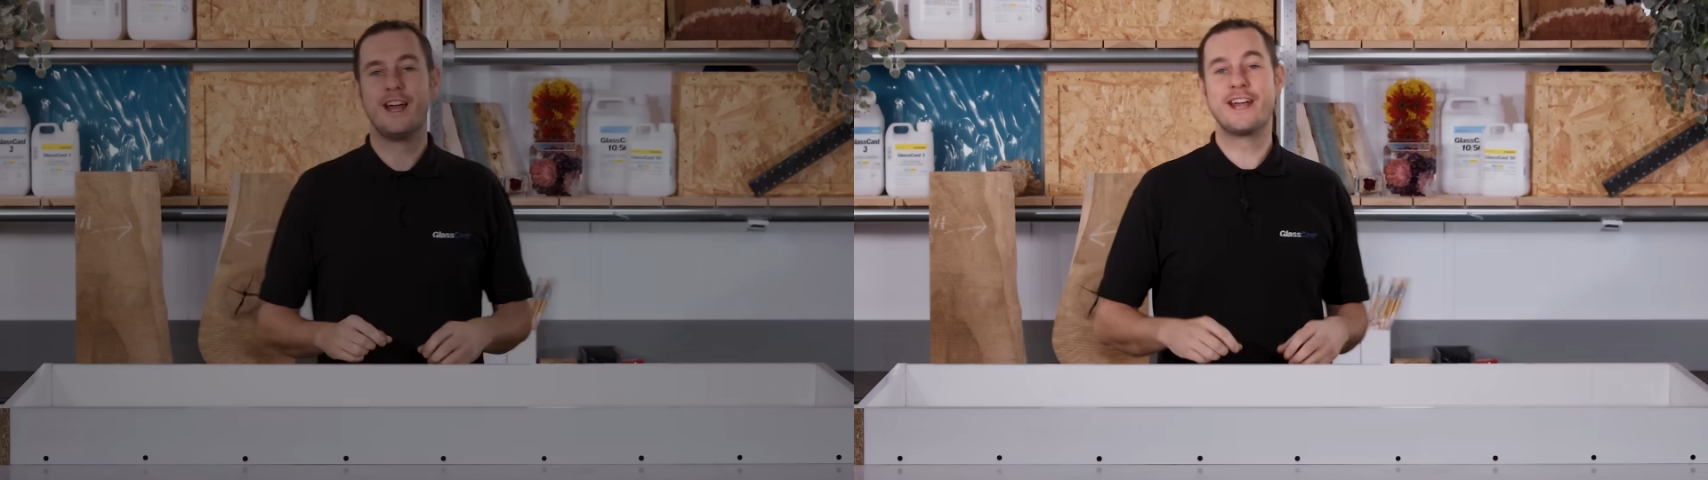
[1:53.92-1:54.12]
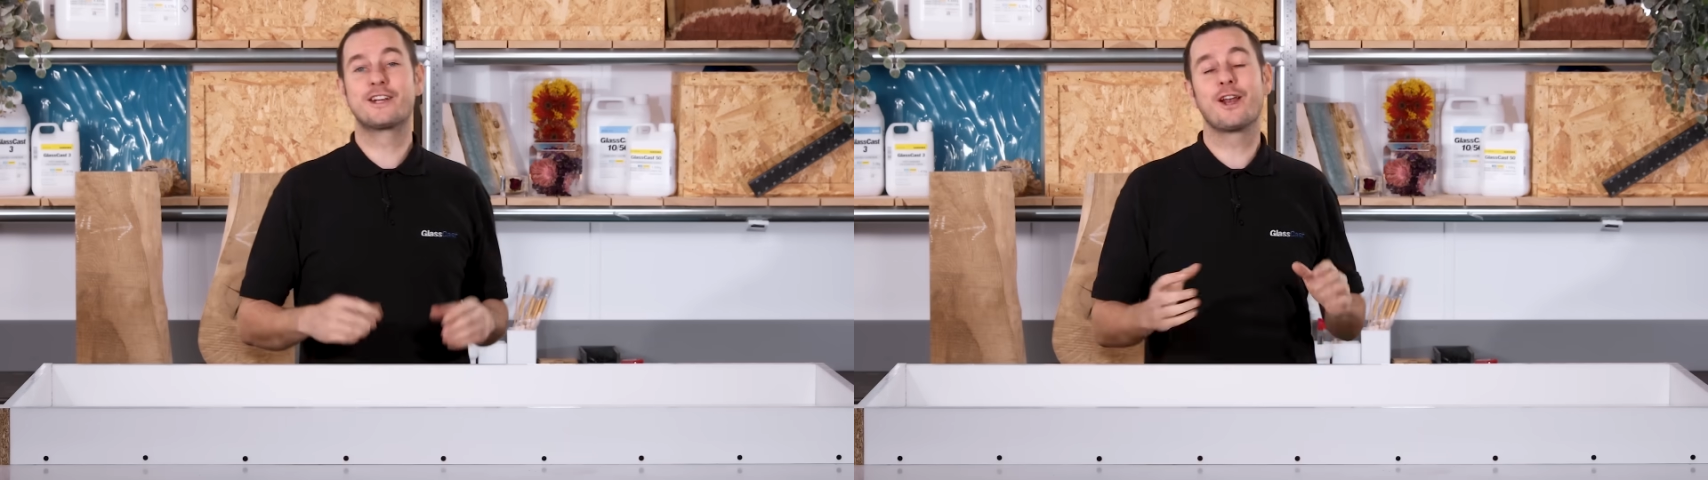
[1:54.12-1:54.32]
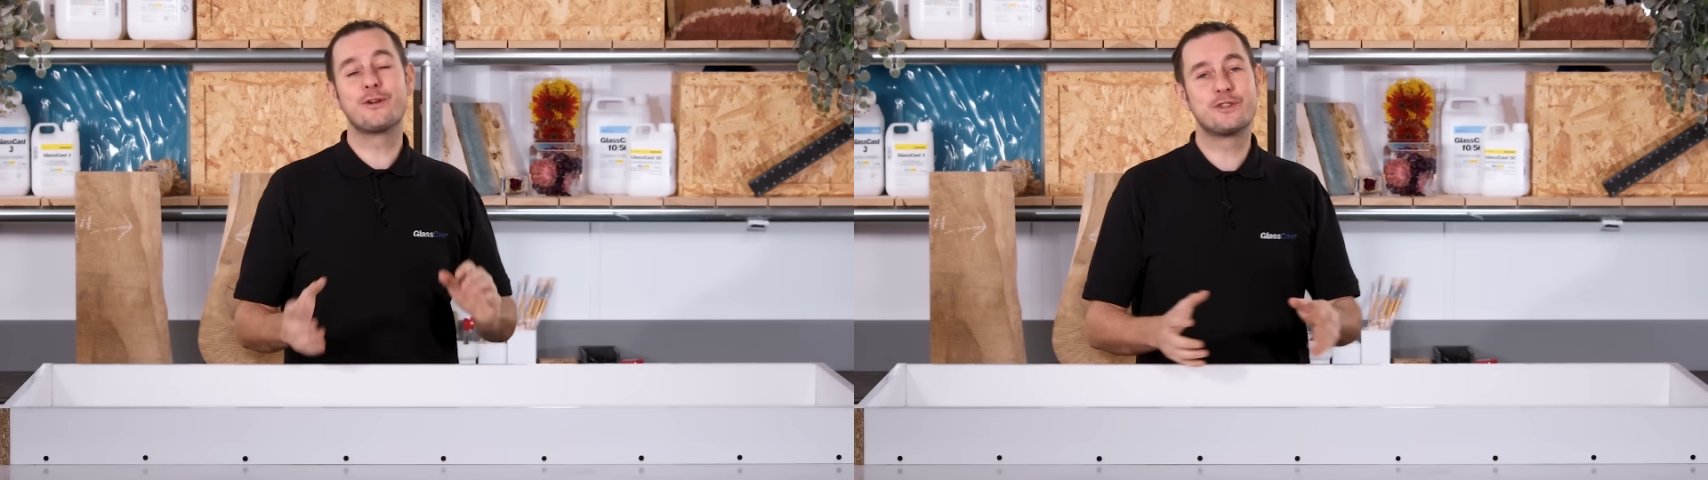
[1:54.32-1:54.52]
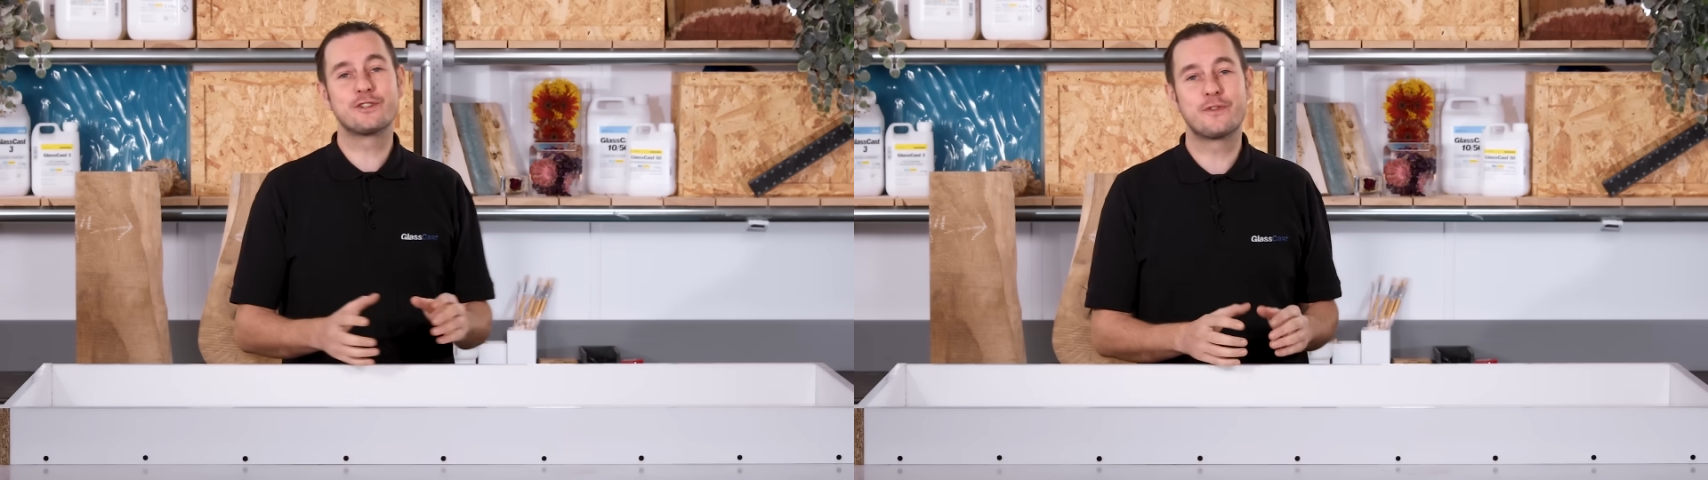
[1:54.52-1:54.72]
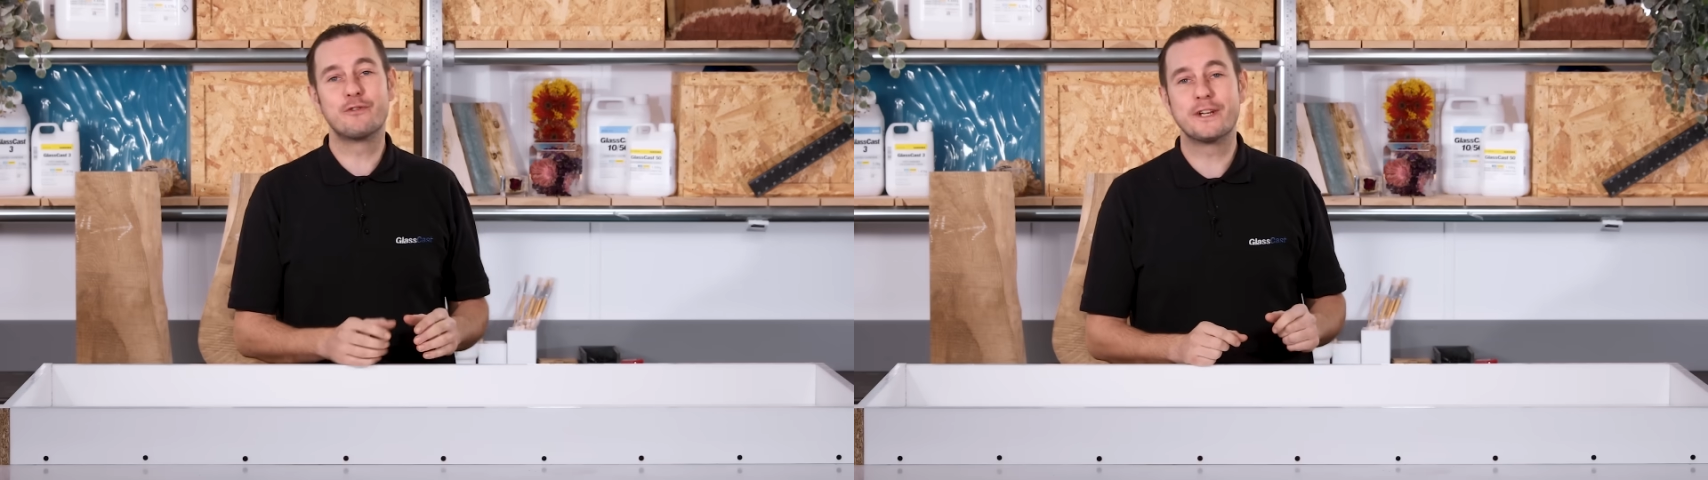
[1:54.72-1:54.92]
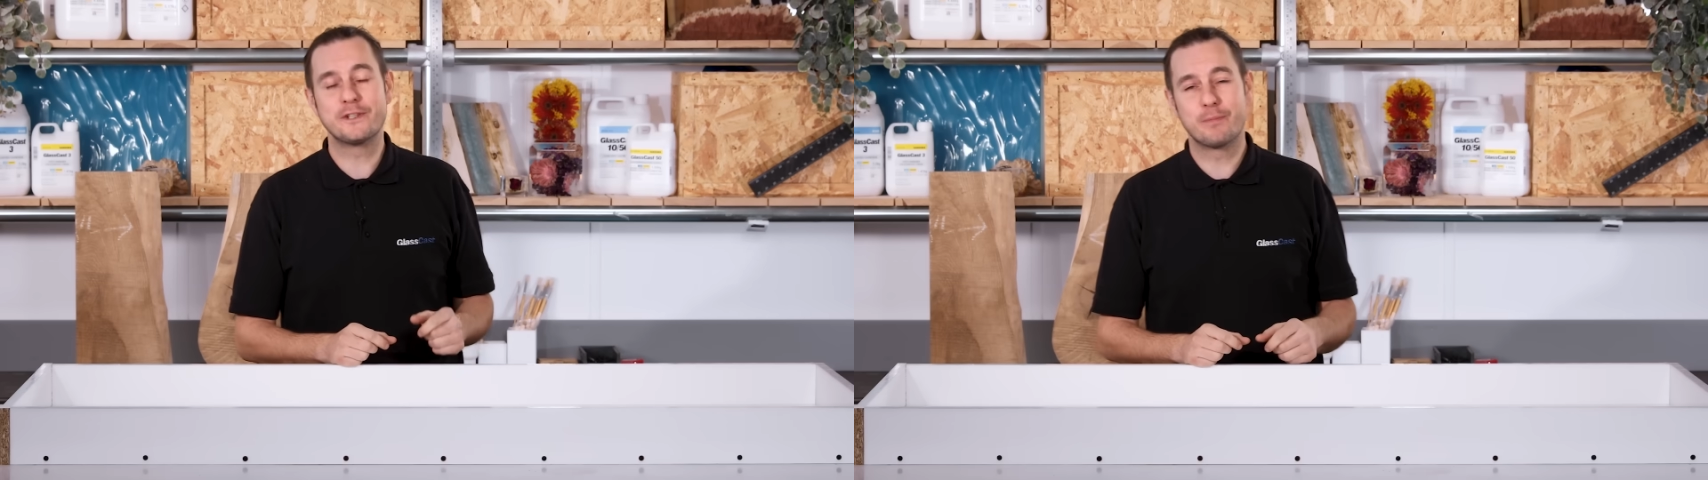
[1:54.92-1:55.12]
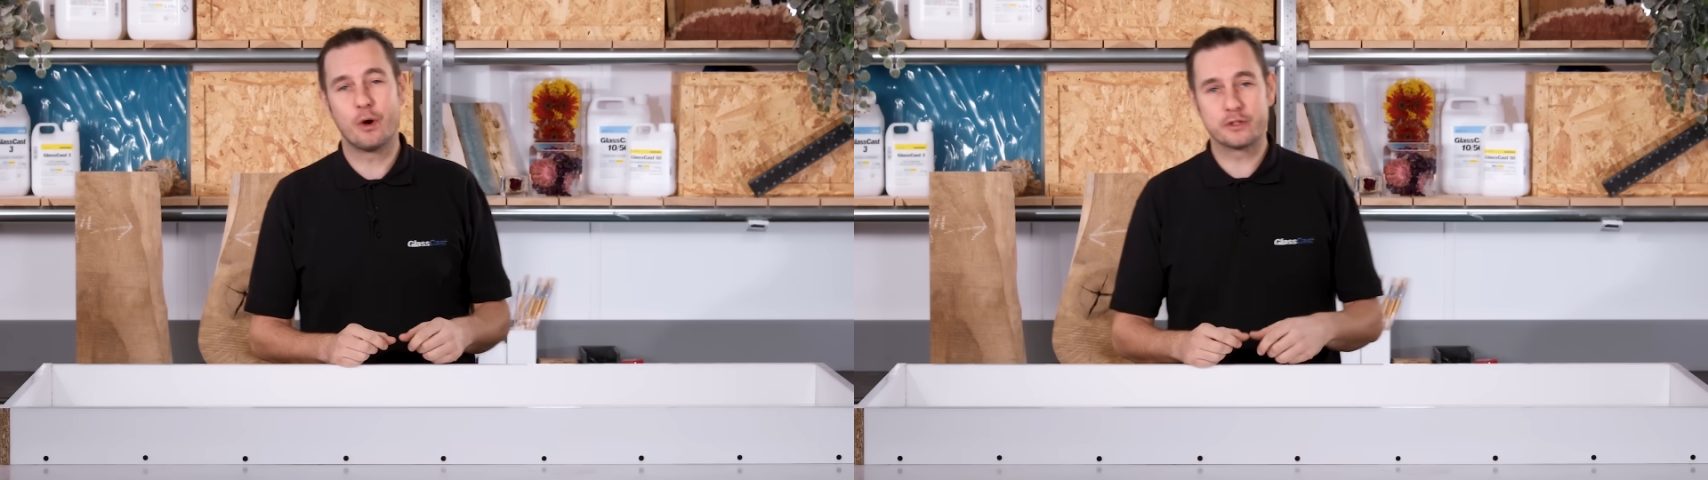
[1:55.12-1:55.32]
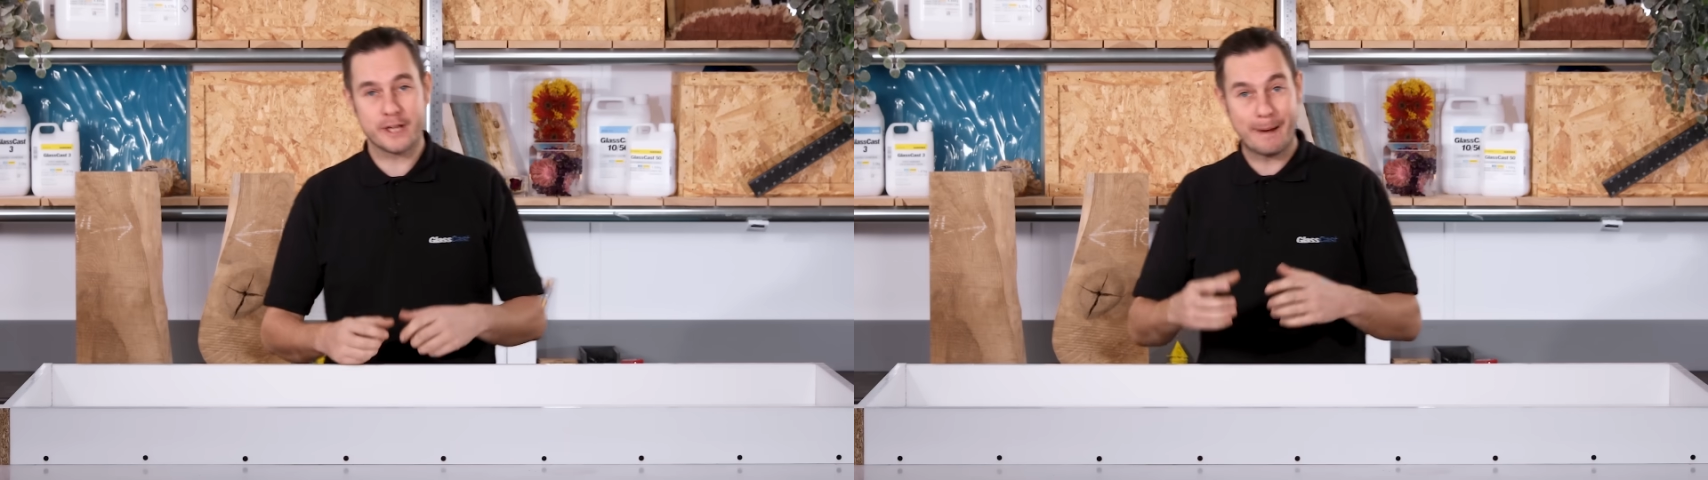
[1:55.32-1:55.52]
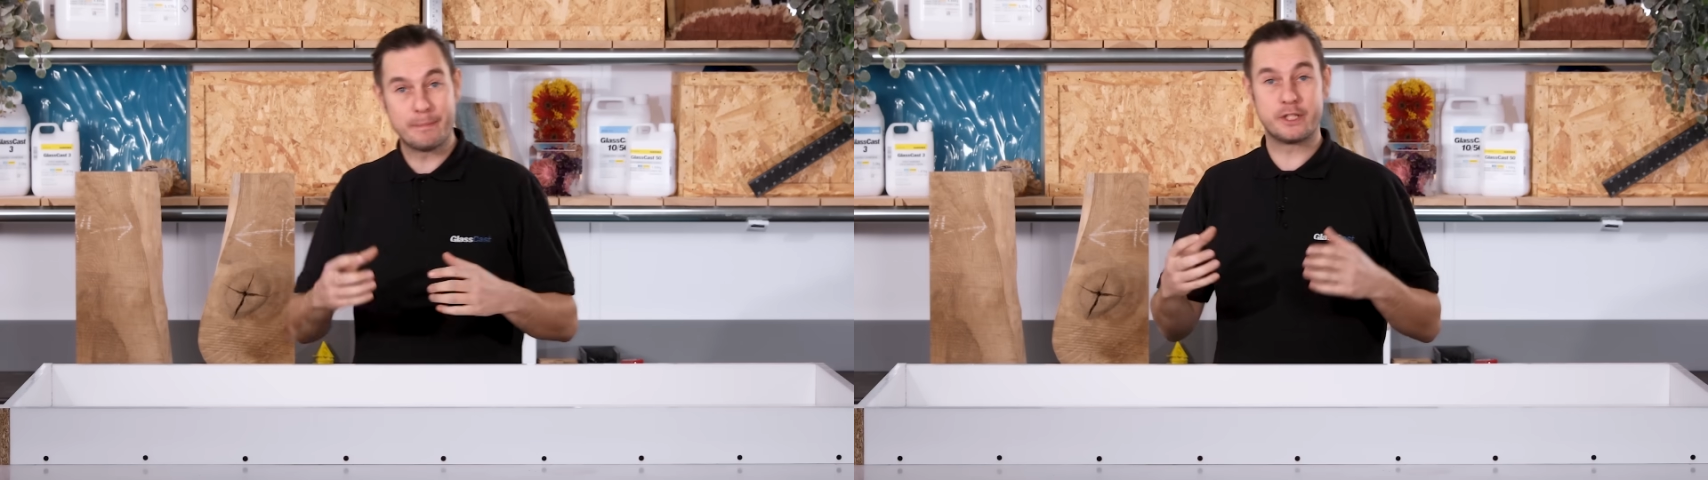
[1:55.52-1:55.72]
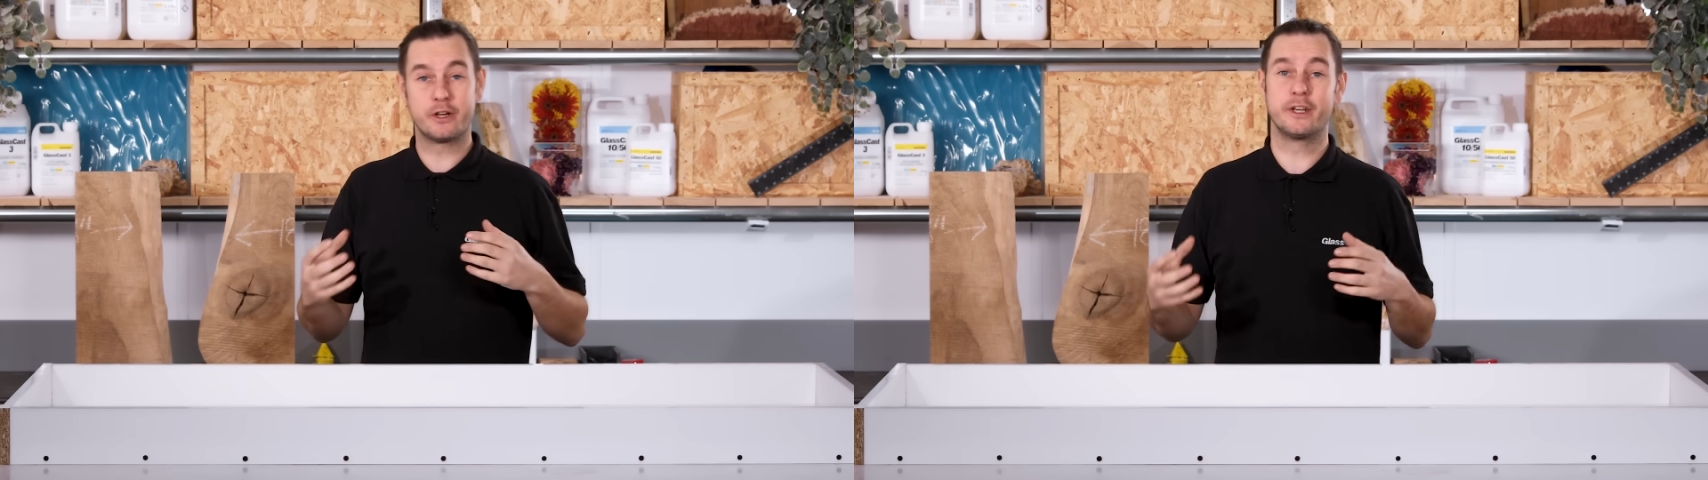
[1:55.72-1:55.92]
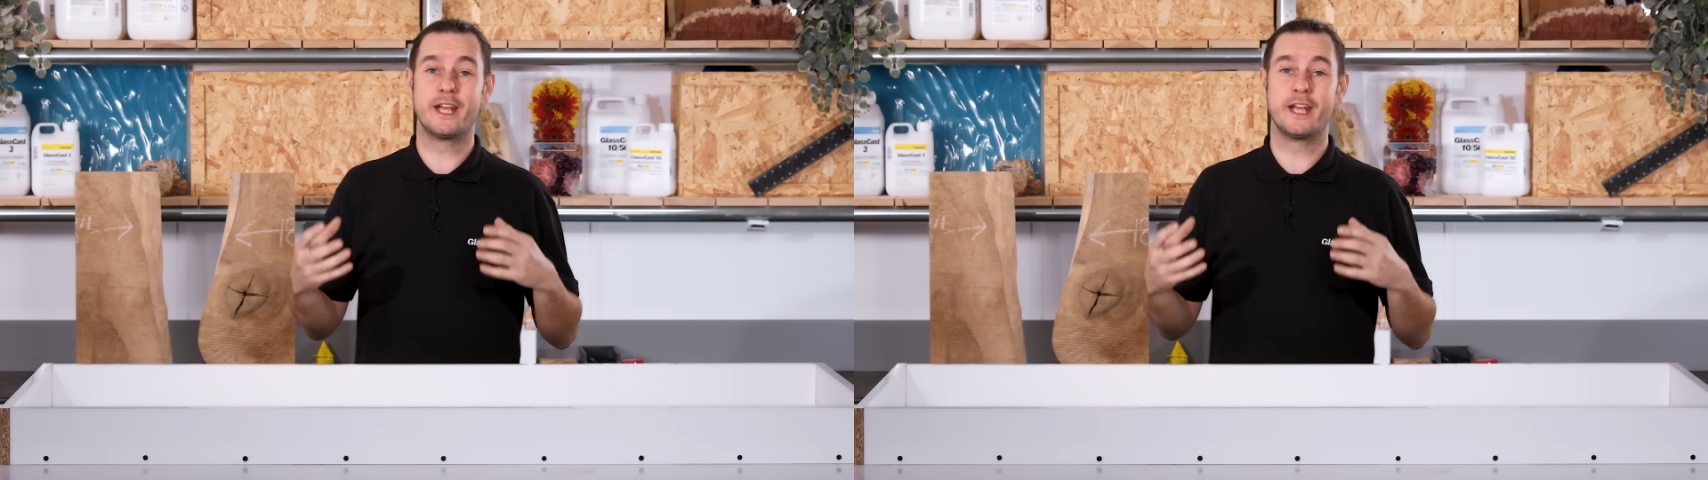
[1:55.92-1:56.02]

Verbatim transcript: Enclosures for resin pours can be done